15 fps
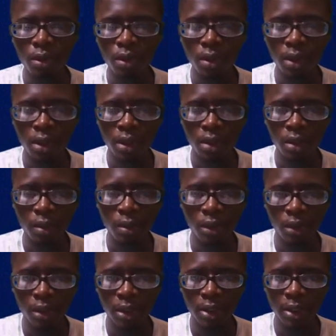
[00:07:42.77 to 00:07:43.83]
So this is
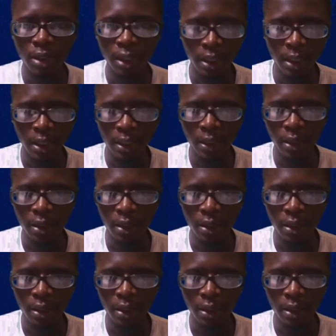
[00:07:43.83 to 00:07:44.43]
option C.